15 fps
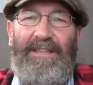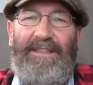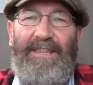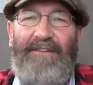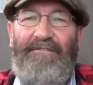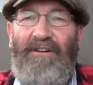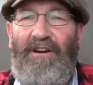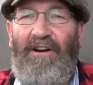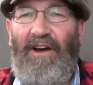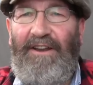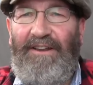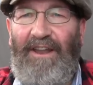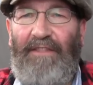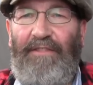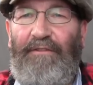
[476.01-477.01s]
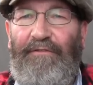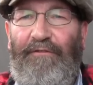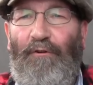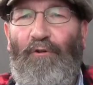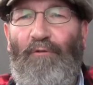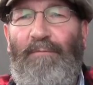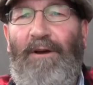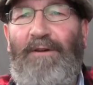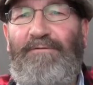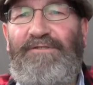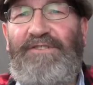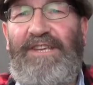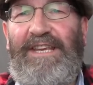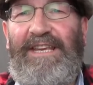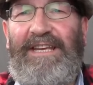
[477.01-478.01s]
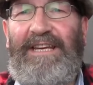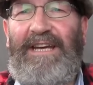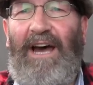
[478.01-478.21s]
There are another four boats here.